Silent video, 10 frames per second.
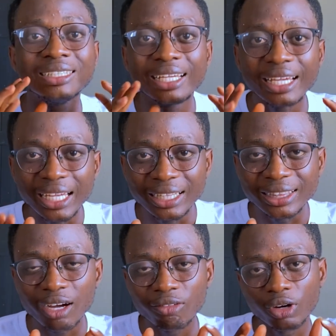the
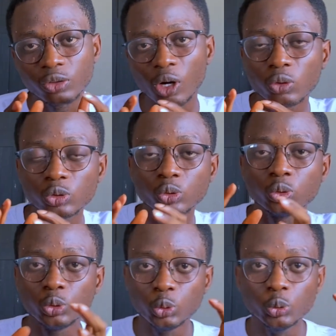interval you are going to
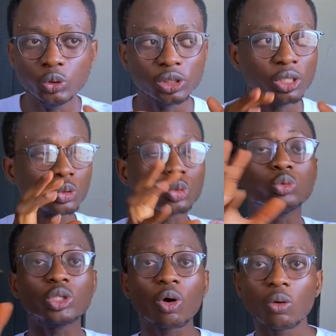use to
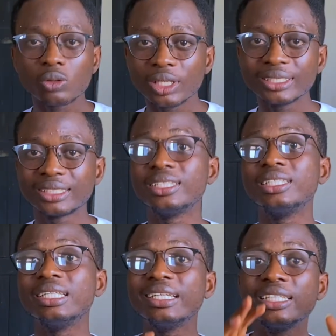recall this
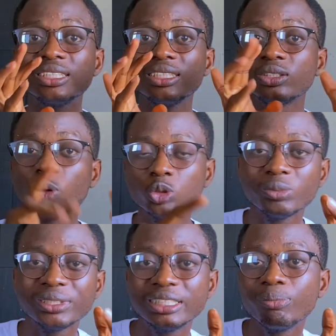thing is going to
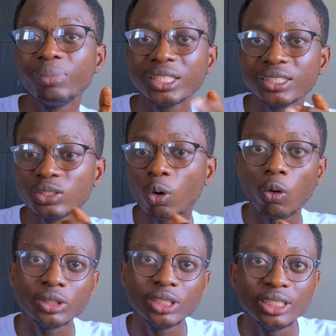be depending
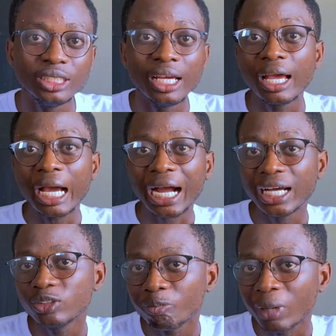on the
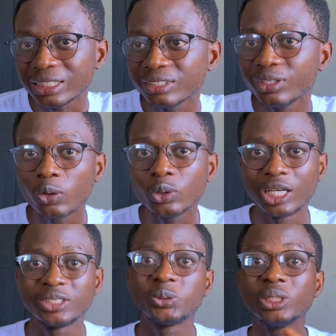kind of material you
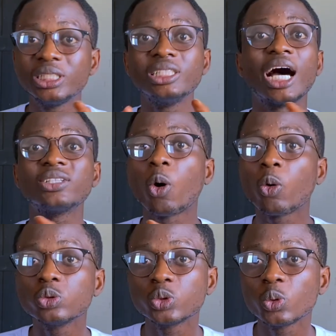are studying and
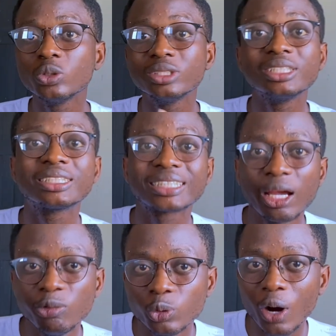also the
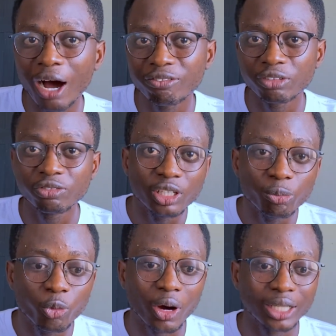time you have
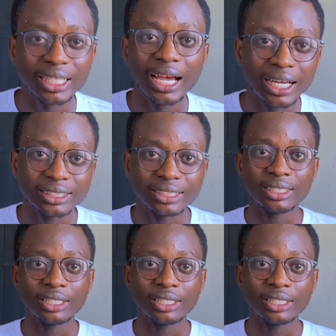available at hand.